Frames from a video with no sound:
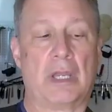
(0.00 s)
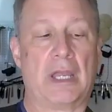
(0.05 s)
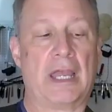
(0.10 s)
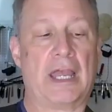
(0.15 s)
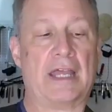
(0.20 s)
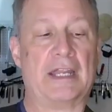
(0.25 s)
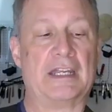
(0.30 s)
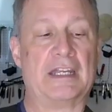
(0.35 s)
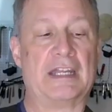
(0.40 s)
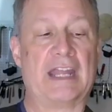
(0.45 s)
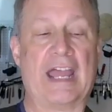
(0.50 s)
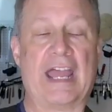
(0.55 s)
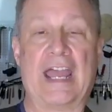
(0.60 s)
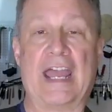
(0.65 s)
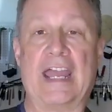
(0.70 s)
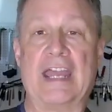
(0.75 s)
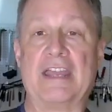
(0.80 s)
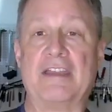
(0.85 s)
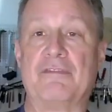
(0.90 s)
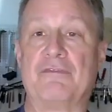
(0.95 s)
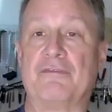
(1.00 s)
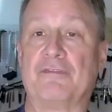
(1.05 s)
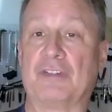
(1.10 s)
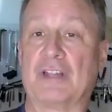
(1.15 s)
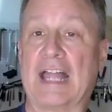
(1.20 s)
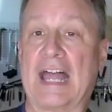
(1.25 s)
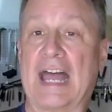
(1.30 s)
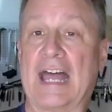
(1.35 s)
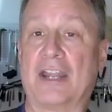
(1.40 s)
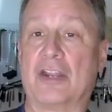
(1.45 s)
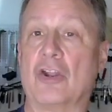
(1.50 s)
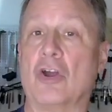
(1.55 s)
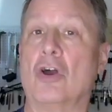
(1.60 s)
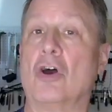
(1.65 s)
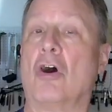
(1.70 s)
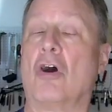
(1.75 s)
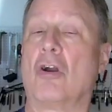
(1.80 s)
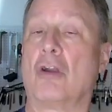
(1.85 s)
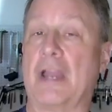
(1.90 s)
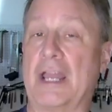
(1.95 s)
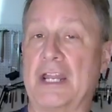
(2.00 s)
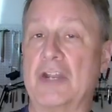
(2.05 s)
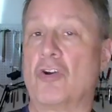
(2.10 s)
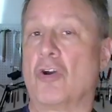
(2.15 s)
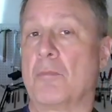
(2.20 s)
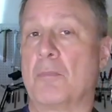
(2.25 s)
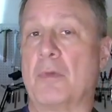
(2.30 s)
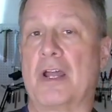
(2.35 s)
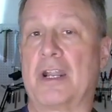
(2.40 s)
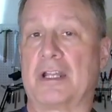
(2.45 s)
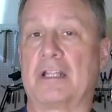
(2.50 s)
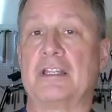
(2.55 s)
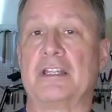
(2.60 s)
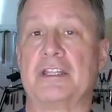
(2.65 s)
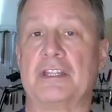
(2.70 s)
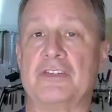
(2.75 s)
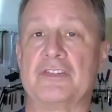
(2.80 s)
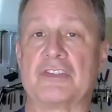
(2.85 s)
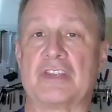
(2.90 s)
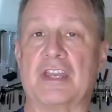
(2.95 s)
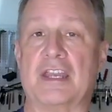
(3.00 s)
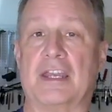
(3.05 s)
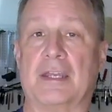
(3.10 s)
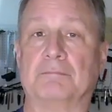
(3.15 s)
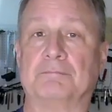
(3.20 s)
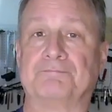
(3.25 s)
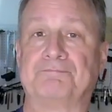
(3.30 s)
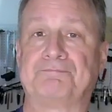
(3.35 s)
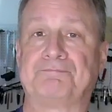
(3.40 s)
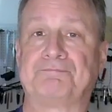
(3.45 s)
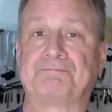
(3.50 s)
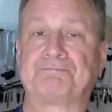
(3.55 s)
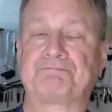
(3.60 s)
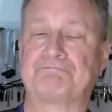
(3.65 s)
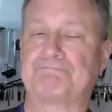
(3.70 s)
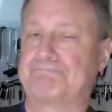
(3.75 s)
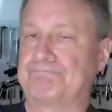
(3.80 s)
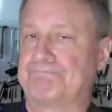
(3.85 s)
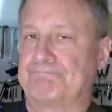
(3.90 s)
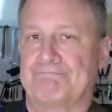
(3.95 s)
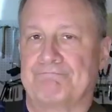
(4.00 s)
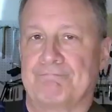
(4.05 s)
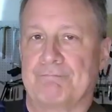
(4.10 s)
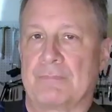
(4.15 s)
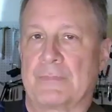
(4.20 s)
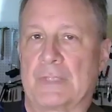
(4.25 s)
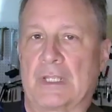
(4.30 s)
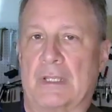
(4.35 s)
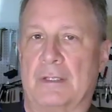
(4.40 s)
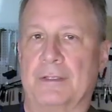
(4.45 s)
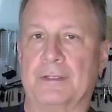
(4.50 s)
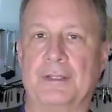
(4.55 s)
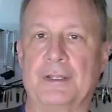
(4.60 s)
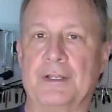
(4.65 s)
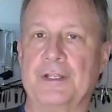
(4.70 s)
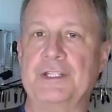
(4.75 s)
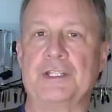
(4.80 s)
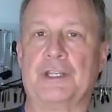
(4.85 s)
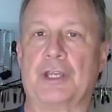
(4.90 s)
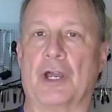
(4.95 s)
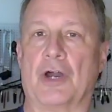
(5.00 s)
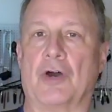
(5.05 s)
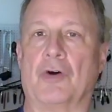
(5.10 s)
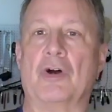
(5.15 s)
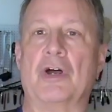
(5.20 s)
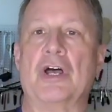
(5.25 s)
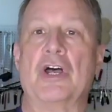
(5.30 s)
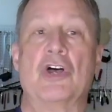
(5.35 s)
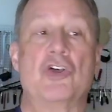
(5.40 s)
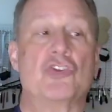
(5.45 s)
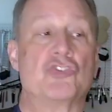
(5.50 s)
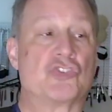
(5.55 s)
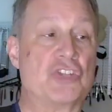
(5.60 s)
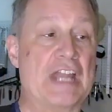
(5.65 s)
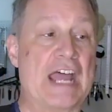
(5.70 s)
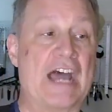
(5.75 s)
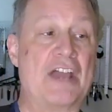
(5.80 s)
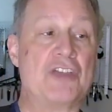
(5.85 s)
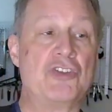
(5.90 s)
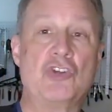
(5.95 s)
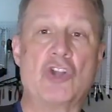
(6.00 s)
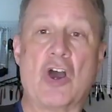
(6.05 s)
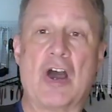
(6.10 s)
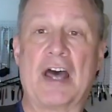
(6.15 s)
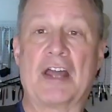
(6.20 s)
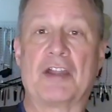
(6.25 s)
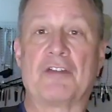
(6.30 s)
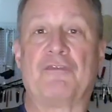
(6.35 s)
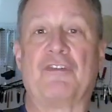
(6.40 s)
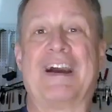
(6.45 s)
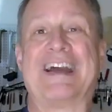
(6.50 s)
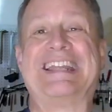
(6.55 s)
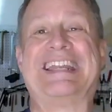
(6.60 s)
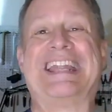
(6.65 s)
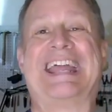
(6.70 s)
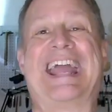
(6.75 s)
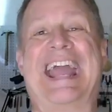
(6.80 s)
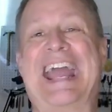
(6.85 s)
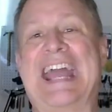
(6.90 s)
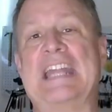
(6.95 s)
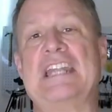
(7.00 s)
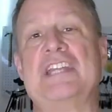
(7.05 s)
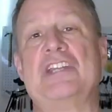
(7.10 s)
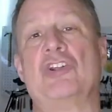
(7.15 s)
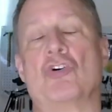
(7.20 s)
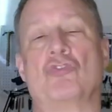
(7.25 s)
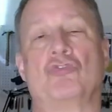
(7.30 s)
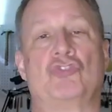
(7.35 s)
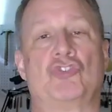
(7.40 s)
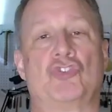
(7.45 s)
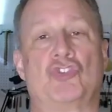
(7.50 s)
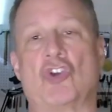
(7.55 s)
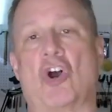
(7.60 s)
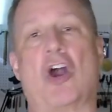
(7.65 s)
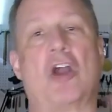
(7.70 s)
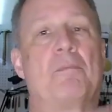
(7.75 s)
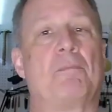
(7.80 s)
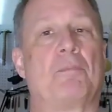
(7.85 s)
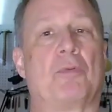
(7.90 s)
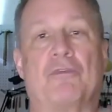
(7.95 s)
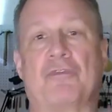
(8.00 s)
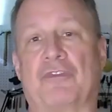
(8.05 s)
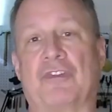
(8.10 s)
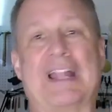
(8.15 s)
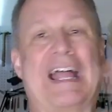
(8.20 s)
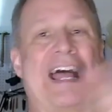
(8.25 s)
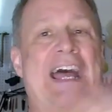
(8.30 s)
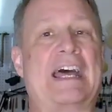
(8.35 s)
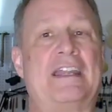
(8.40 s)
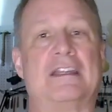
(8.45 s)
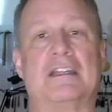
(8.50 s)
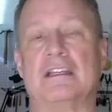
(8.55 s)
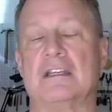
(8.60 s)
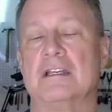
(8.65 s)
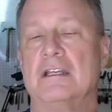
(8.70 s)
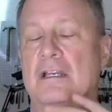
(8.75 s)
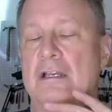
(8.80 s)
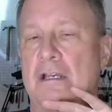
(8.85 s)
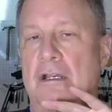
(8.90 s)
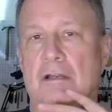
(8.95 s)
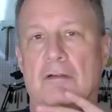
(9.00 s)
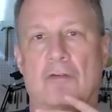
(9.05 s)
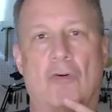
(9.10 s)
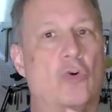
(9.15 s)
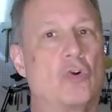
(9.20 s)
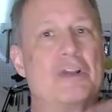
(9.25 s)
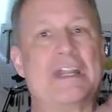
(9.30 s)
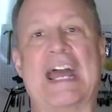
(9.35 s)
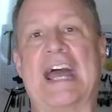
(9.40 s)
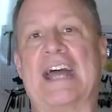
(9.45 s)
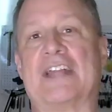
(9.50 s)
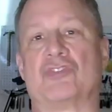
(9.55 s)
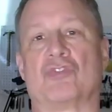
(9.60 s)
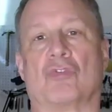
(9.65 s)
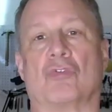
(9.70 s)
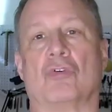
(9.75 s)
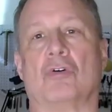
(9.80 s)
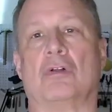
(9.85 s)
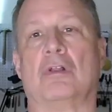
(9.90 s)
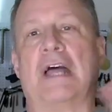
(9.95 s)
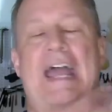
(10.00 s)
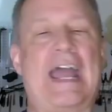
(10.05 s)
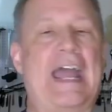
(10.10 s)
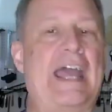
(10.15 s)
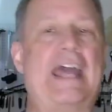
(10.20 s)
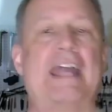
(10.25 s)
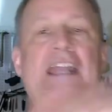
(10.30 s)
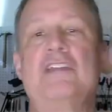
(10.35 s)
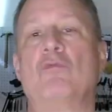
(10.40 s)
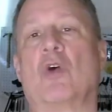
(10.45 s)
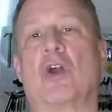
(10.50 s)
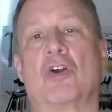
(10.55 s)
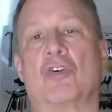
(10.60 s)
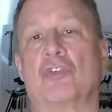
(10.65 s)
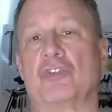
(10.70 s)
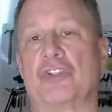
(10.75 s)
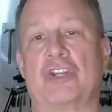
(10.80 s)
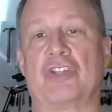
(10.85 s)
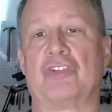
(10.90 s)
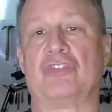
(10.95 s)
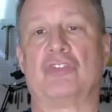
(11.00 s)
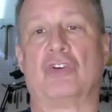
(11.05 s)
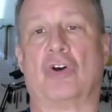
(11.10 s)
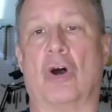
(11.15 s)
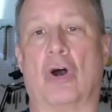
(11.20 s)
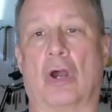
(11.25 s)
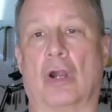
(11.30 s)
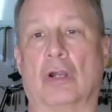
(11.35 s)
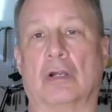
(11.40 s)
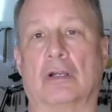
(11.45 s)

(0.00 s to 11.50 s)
and an A flat are enharmonically the same. There you go. So now you know how to find any note, sharp or flat or natural, anywhere on the guitar.